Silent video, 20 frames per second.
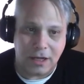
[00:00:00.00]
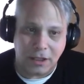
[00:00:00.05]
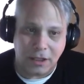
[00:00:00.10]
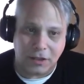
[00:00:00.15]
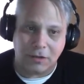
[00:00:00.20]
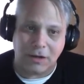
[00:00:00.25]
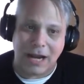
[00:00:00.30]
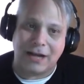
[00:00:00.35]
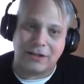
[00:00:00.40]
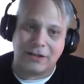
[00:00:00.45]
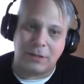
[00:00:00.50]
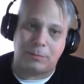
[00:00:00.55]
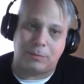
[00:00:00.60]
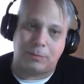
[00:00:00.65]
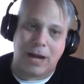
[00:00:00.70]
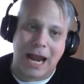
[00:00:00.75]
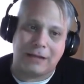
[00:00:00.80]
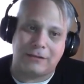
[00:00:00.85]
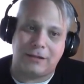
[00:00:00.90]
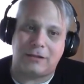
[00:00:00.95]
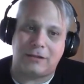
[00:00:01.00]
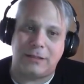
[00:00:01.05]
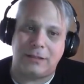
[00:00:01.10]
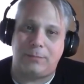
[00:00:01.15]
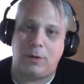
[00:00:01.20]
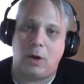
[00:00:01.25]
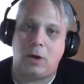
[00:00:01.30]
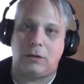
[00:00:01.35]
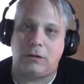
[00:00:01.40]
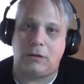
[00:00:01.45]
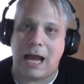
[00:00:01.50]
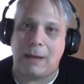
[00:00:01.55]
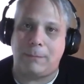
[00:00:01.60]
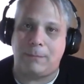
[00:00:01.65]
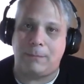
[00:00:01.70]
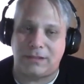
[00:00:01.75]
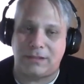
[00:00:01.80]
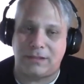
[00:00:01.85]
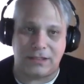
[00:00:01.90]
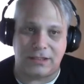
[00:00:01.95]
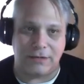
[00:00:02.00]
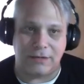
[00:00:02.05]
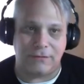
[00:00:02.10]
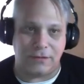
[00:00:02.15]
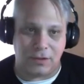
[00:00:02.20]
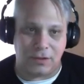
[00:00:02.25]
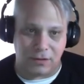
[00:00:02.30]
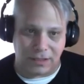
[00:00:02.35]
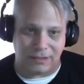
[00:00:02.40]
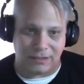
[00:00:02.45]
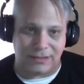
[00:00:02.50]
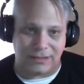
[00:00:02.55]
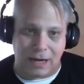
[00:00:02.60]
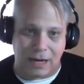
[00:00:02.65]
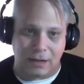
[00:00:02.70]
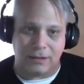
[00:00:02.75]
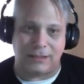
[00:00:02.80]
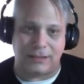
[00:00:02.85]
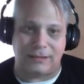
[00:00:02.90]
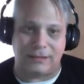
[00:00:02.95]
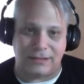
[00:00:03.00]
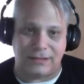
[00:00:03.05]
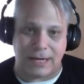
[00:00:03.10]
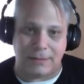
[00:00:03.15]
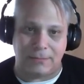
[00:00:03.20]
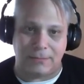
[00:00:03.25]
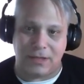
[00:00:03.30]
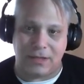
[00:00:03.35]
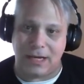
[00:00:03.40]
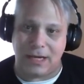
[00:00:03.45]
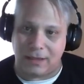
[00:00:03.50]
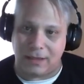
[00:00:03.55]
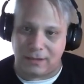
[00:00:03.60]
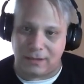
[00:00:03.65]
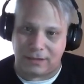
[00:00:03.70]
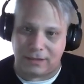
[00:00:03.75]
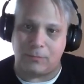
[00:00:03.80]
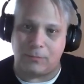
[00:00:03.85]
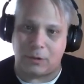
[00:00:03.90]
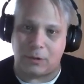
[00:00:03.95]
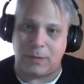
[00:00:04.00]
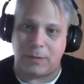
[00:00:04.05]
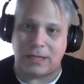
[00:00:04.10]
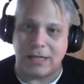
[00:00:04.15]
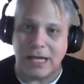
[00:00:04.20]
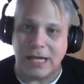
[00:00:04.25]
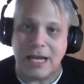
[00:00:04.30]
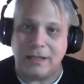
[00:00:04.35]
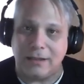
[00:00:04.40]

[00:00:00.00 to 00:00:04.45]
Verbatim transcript: they're actually practically polar opposites, even though they sound like the same thing in some respects.